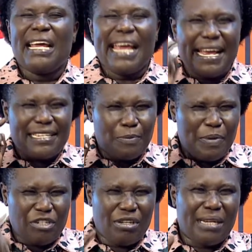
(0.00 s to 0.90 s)

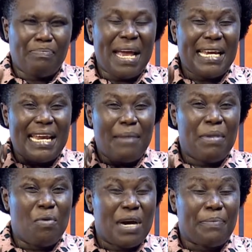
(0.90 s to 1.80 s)
Especially, my
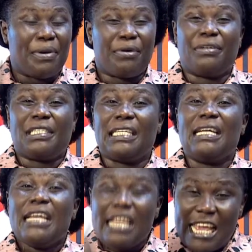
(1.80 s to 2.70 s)
number one priority
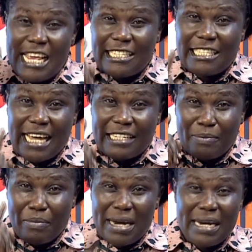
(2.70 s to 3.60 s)
is that
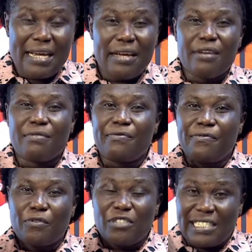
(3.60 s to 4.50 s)
money
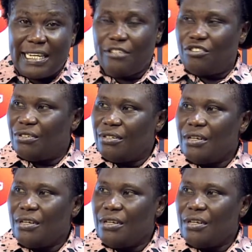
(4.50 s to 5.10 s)
for SAGE.